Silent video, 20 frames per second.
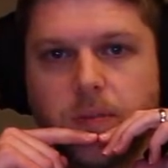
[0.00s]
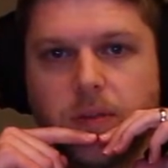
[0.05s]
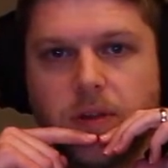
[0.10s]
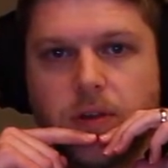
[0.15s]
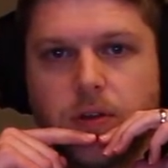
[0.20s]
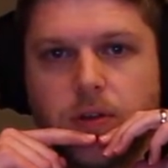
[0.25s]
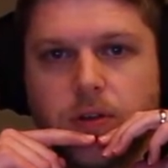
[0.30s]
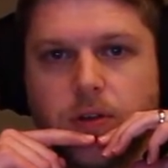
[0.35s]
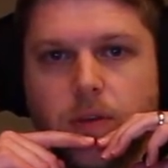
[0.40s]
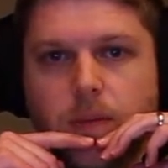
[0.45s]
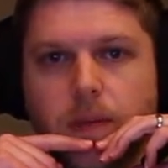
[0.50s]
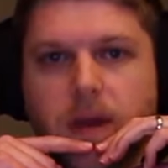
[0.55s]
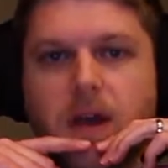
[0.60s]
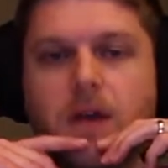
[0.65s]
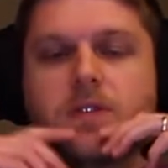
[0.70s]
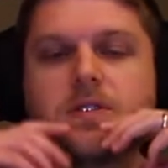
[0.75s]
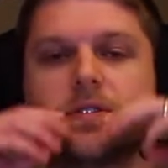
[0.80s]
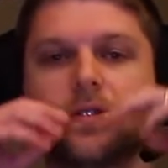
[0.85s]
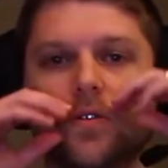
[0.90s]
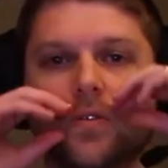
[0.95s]
below your
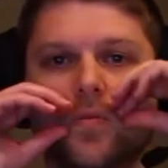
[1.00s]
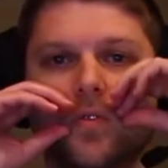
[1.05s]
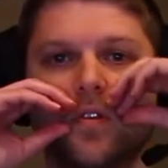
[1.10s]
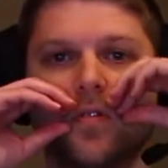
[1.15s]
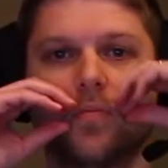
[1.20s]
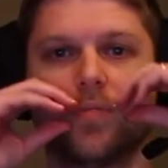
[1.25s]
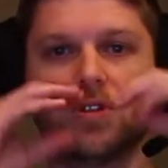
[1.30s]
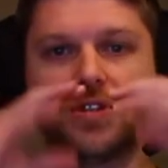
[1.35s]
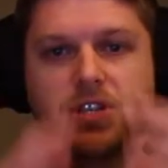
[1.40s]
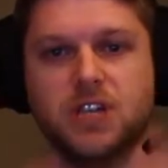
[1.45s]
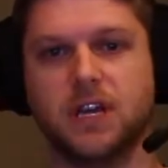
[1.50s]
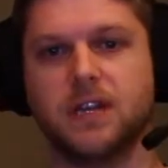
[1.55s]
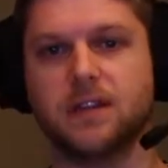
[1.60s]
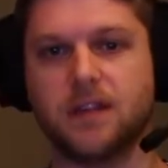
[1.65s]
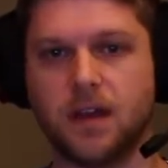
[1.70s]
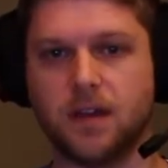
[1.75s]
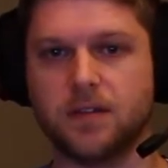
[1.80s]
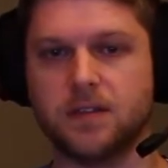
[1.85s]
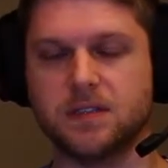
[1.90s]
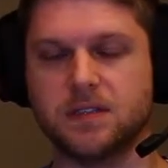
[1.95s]
mouth so that when you
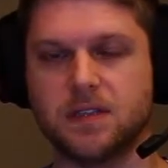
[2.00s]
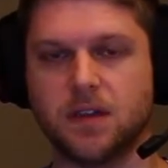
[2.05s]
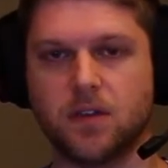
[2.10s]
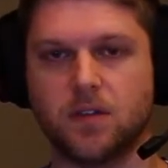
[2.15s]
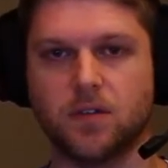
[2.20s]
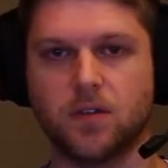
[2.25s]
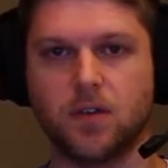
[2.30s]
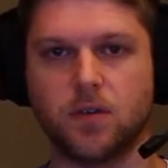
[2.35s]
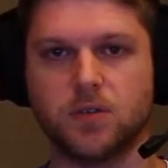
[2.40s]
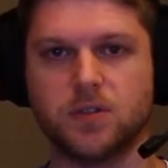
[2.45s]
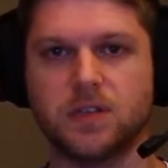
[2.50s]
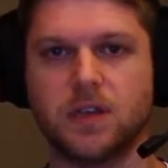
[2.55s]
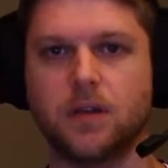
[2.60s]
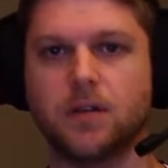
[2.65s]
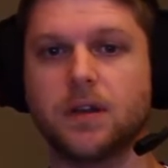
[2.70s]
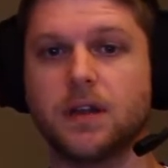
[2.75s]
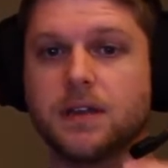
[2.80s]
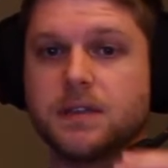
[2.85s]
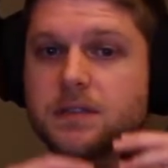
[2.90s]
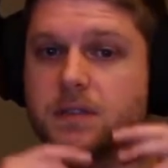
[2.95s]
project out, the sound goes
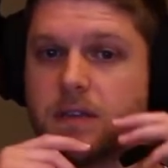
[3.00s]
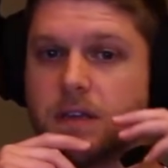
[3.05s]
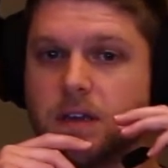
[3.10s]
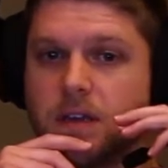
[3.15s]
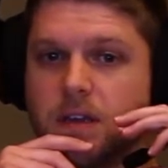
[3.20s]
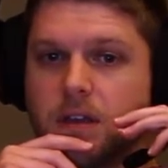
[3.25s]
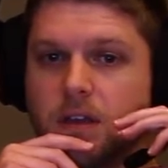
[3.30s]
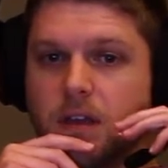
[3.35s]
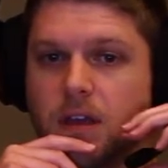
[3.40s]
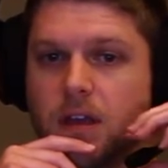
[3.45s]
out nicely.